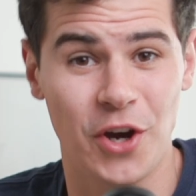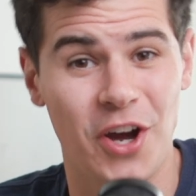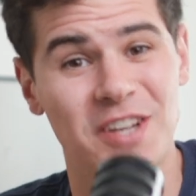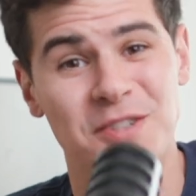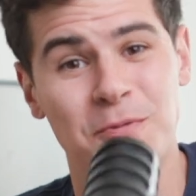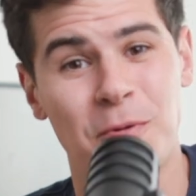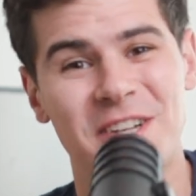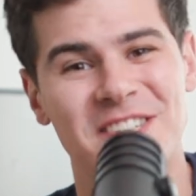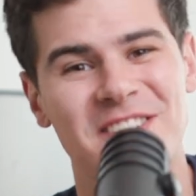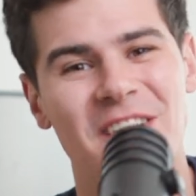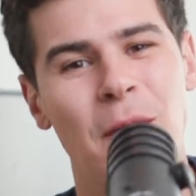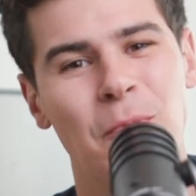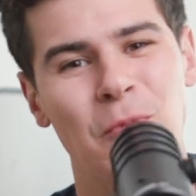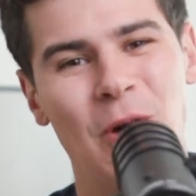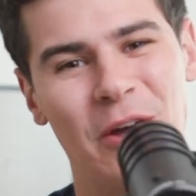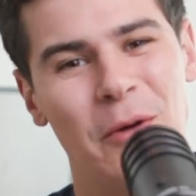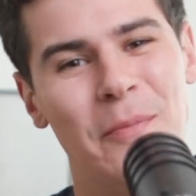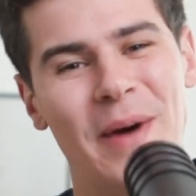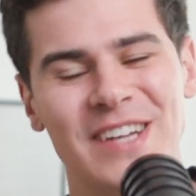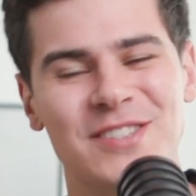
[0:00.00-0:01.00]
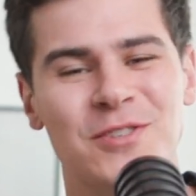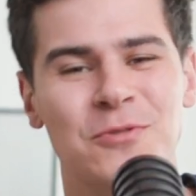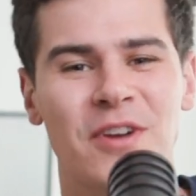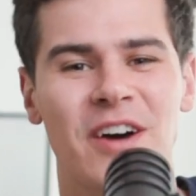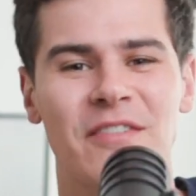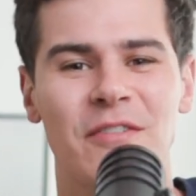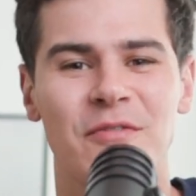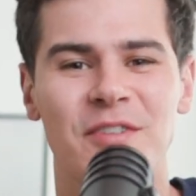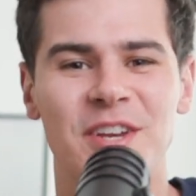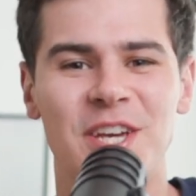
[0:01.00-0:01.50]
guys, what is up? Welcome back to
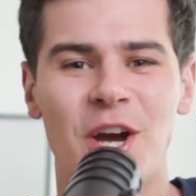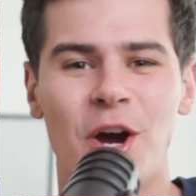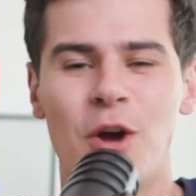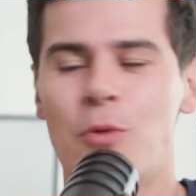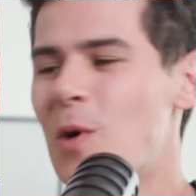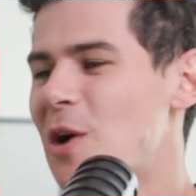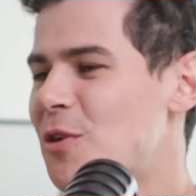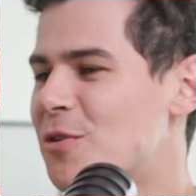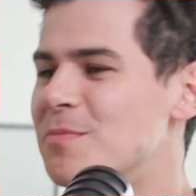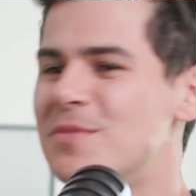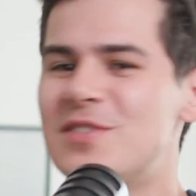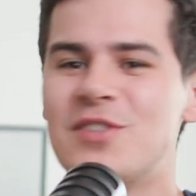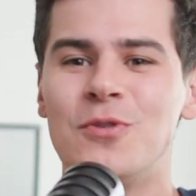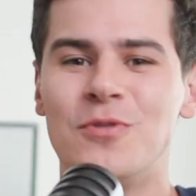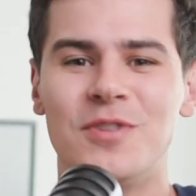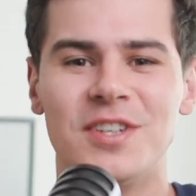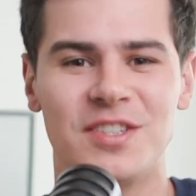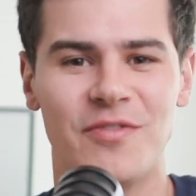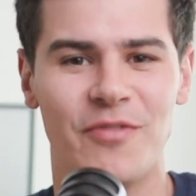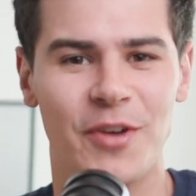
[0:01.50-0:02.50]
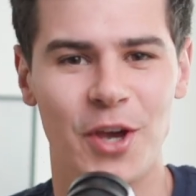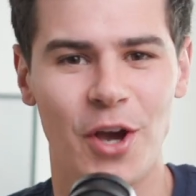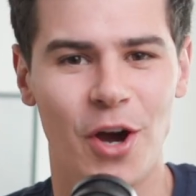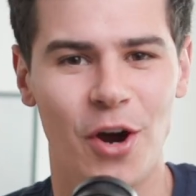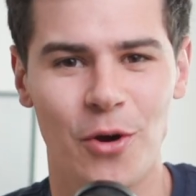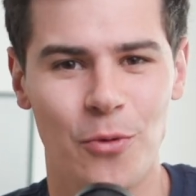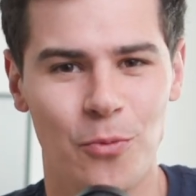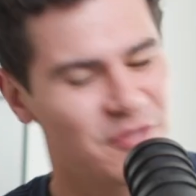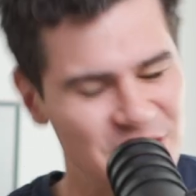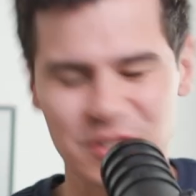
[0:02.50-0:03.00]
another video. Welcome to this
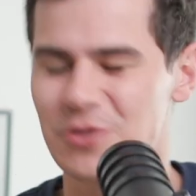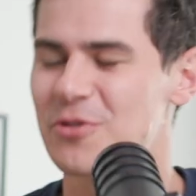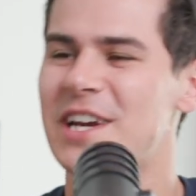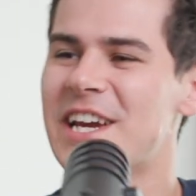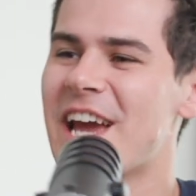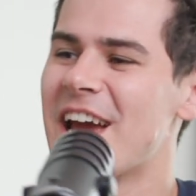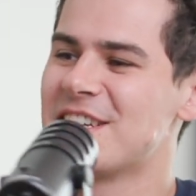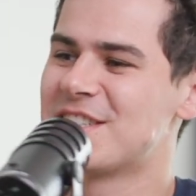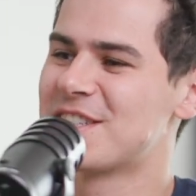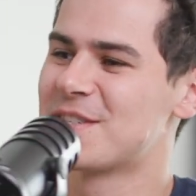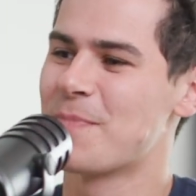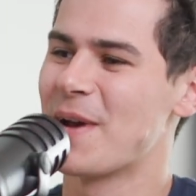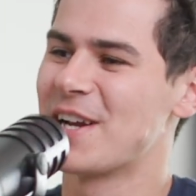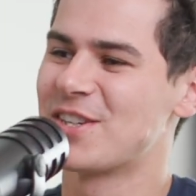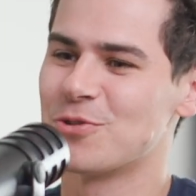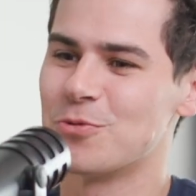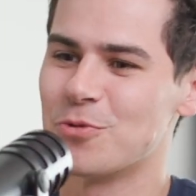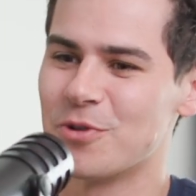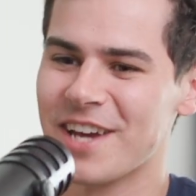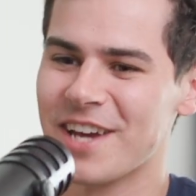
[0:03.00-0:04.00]
video featuring a special